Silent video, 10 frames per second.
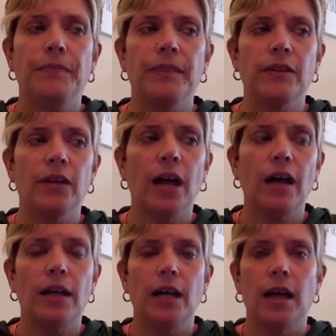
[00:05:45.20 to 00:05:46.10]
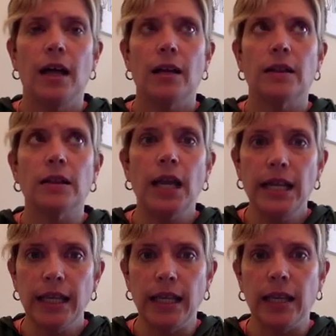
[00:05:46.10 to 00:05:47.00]
they're not
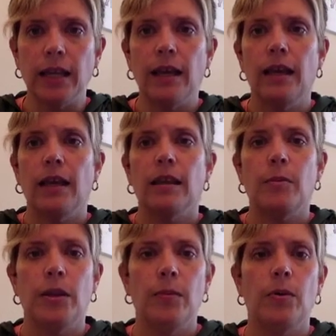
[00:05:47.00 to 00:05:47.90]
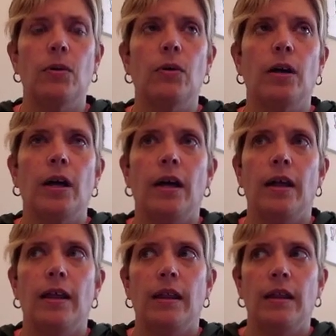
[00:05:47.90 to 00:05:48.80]
liking the people
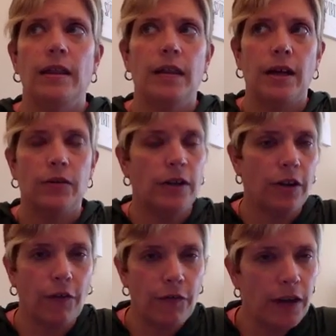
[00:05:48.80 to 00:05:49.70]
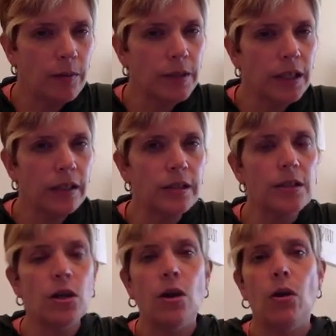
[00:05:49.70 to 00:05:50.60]
that are in their
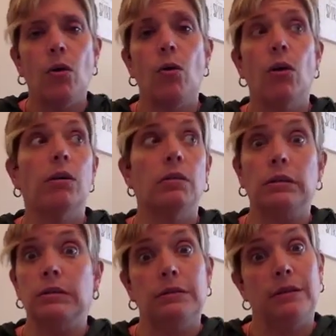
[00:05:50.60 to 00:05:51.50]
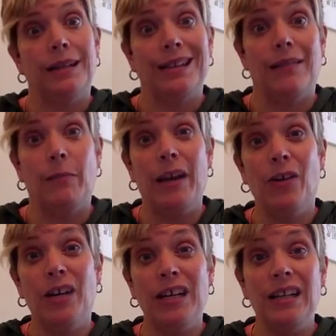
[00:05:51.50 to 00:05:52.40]
families or that they've
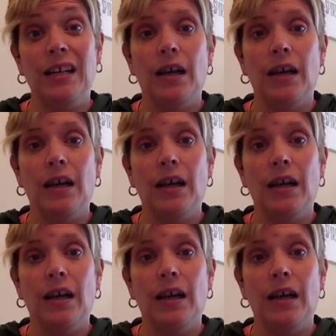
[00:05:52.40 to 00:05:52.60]
married,